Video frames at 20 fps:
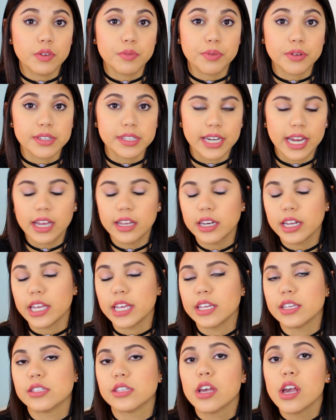you personality,
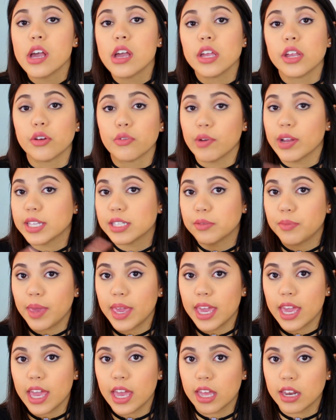is your
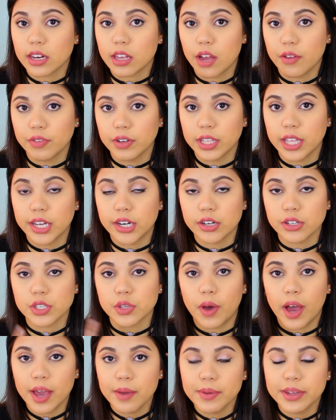resume and cover letter.
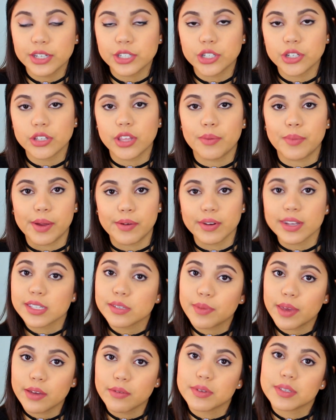So I made sure that my
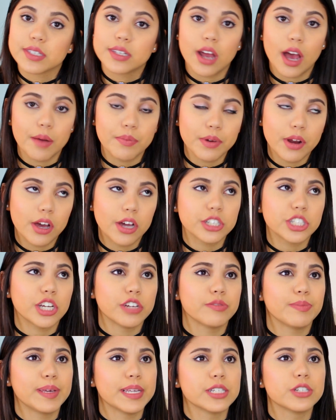resume was top notch.
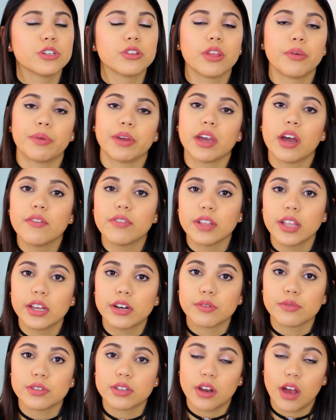I made sure that my cover
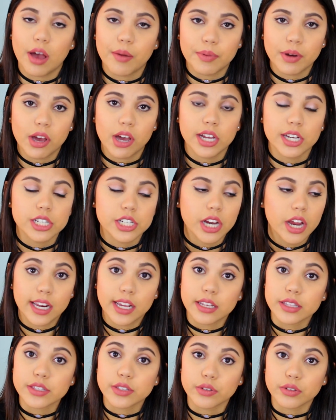letter was top notch, that I
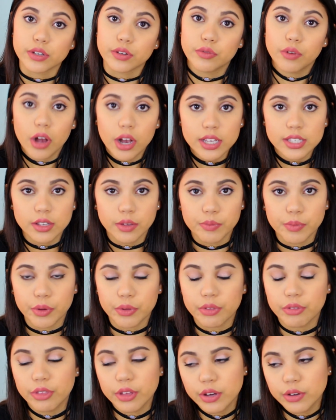consulted Ross on
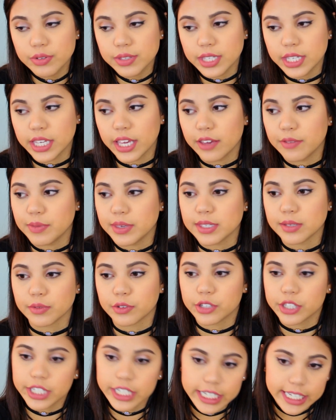both of those. He gave me some
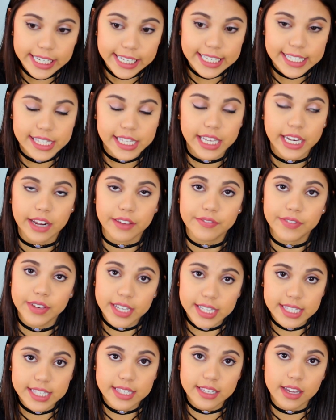critiques and I
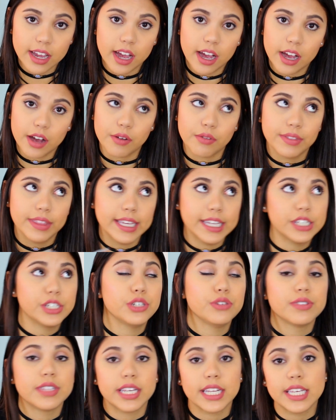fixed the
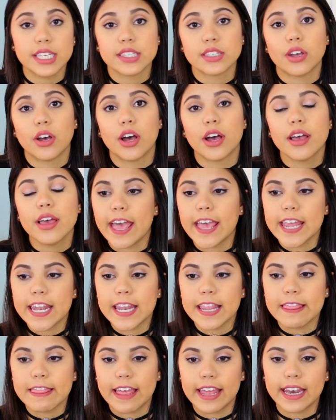issues that he saw,
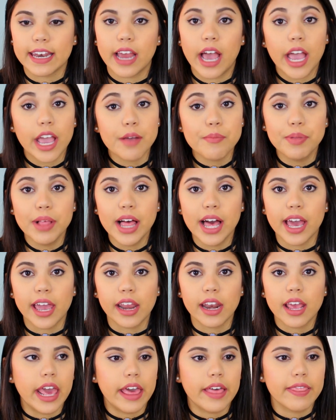and then I
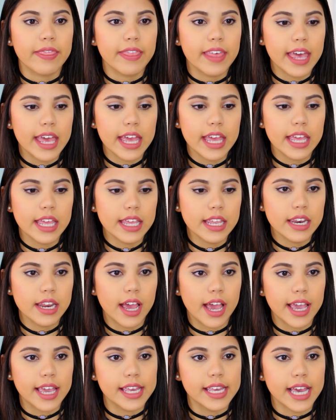applied. And then
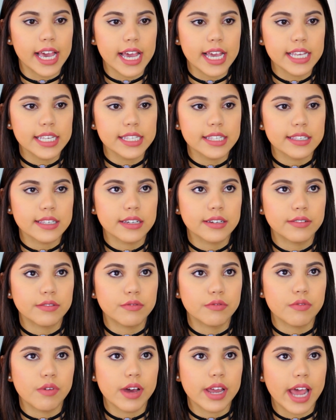I guess
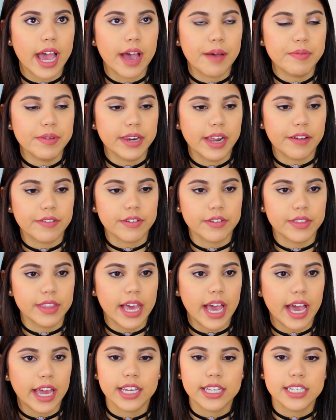what happened after
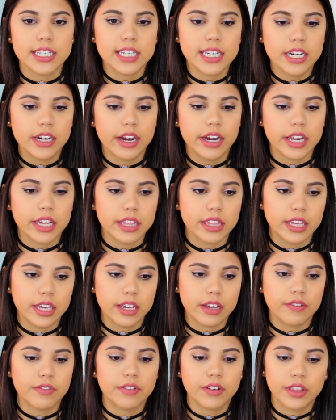that, I didn't hear
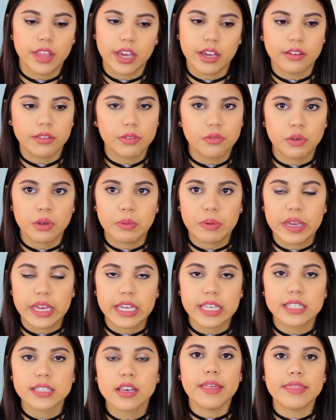anything for like 3
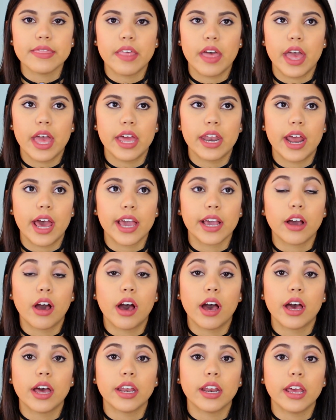weeks, and then I
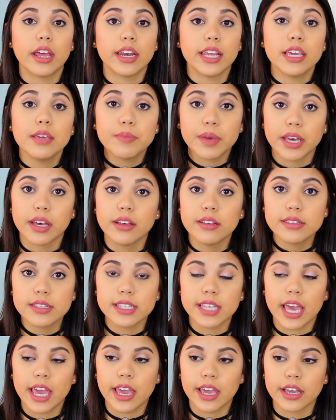got an email
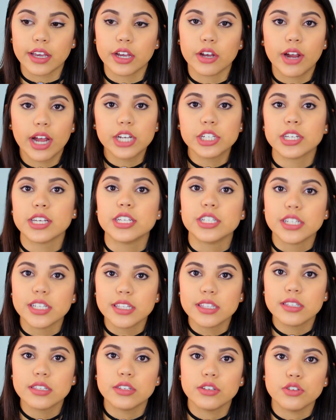saying,
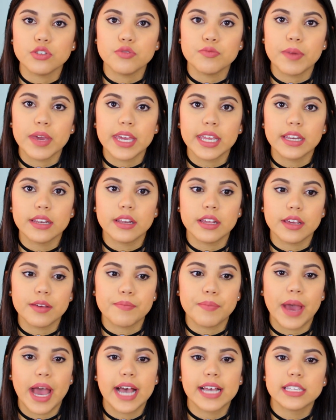congratulations, you made
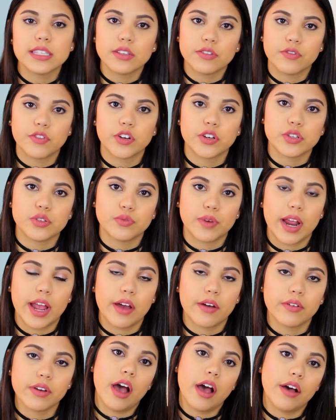it past the first
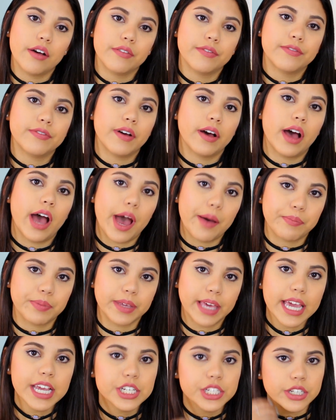round of
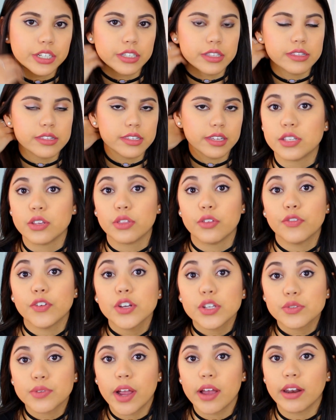applications. So the
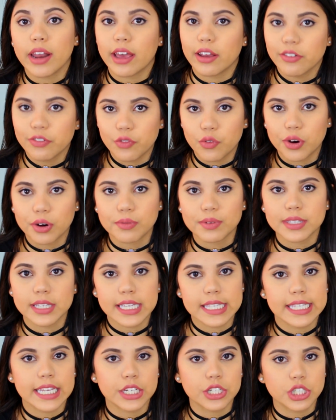first round out of 4 was
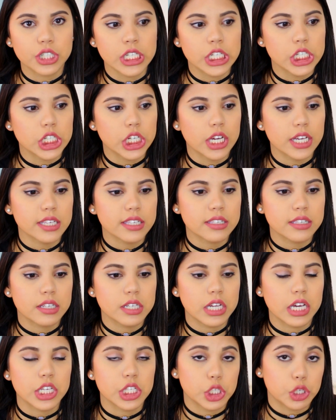essentially
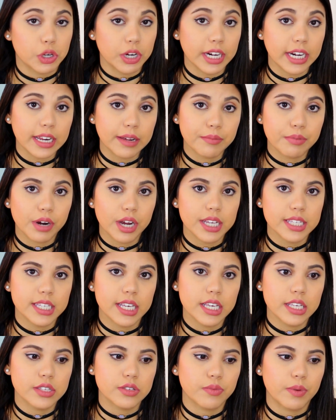just a screening
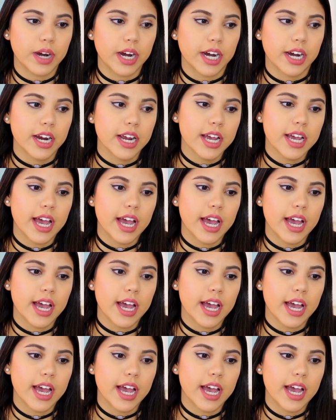process where